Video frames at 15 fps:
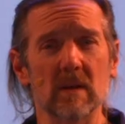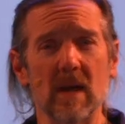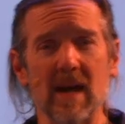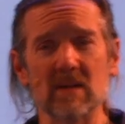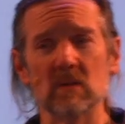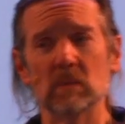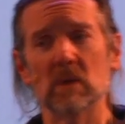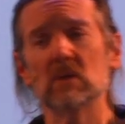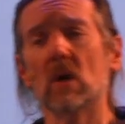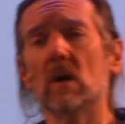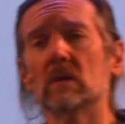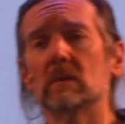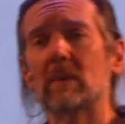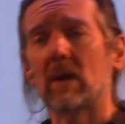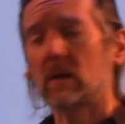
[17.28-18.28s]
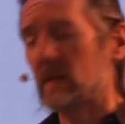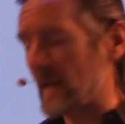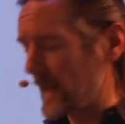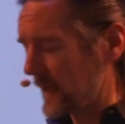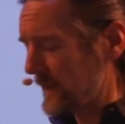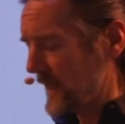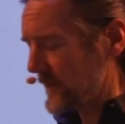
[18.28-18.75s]
hasn't been talked about a
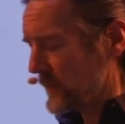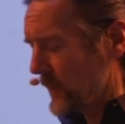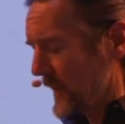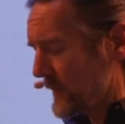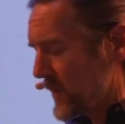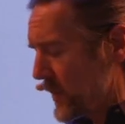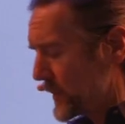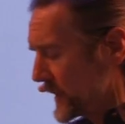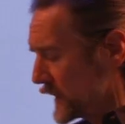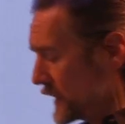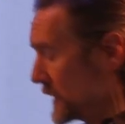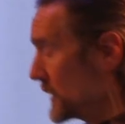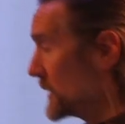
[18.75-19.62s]
lot, and that's what I'm hoping to do